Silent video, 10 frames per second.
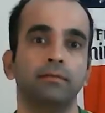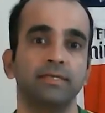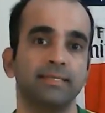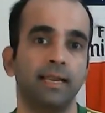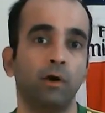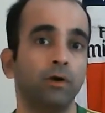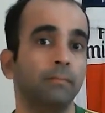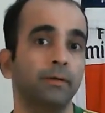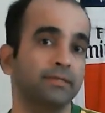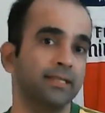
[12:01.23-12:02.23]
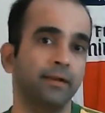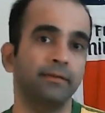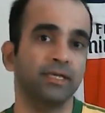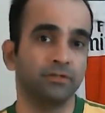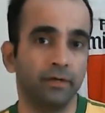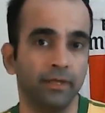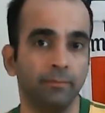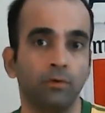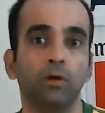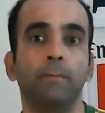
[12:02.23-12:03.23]
This allowed the Brazilian national
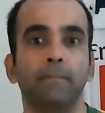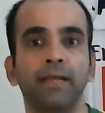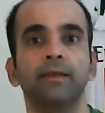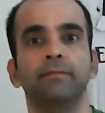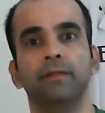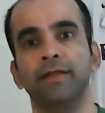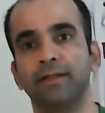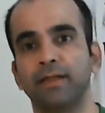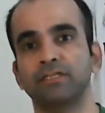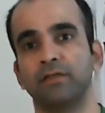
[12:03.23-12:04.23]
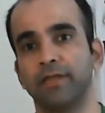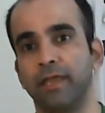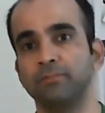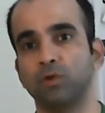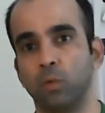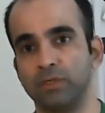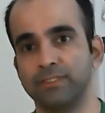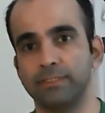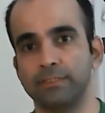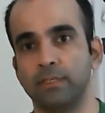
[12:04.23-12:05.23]
team to compete in international games
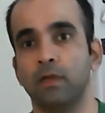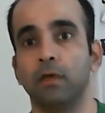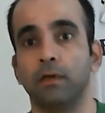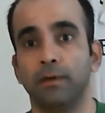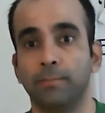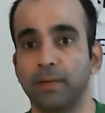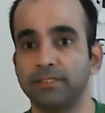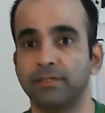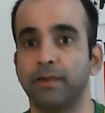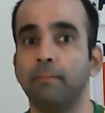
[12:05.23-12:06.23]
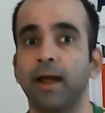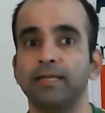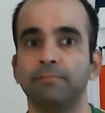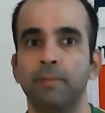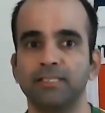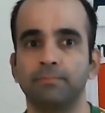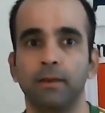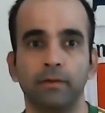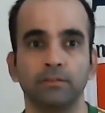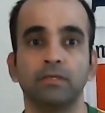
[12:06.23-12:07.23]
overseas, represented by its best
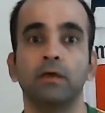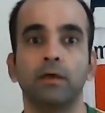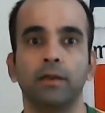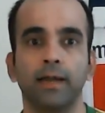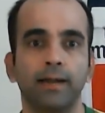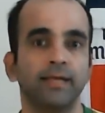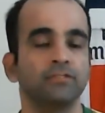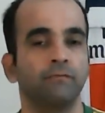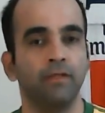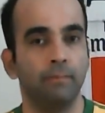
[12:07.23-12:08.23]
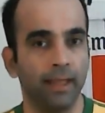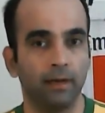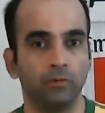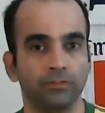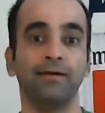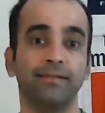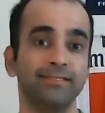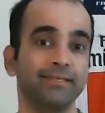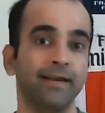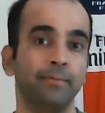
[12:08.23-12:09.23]
players regardless of their backgrounds.
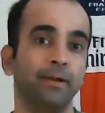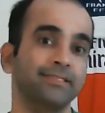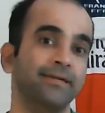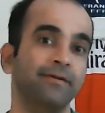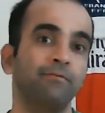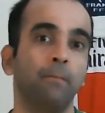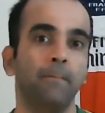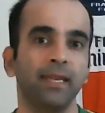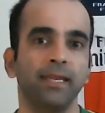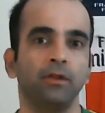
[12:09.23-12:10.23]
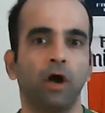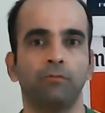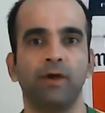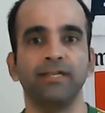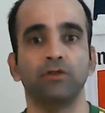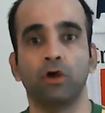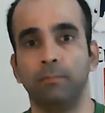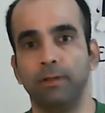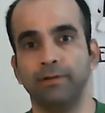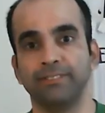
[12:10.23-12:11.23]
This set the precedent for many non-white soccer
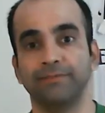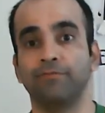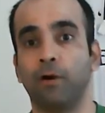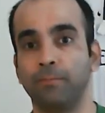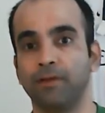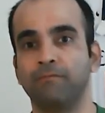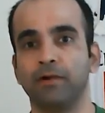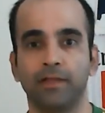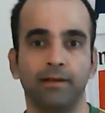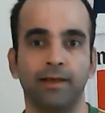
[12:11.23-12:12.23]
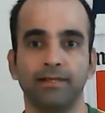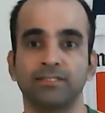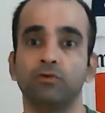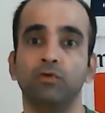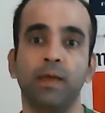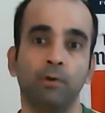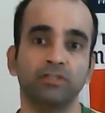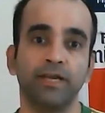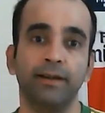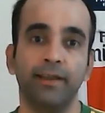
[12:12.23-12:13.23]
players from the working class to
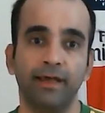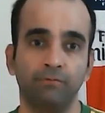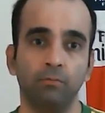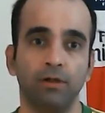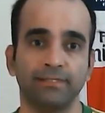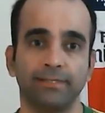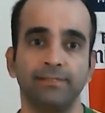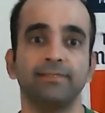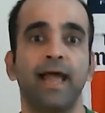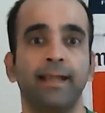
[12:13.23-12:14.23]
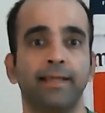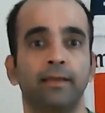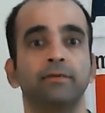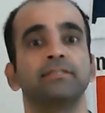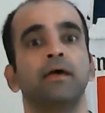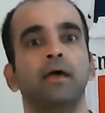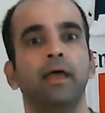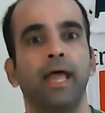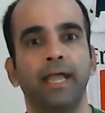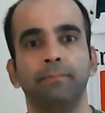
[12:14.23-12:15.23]
demonstrate their football skills and talents
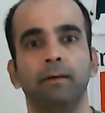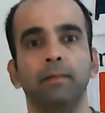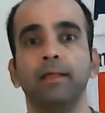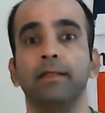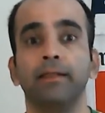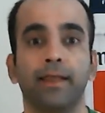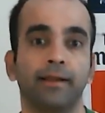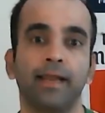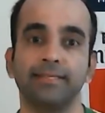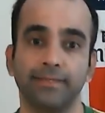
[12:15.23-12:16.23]
at publicly recognized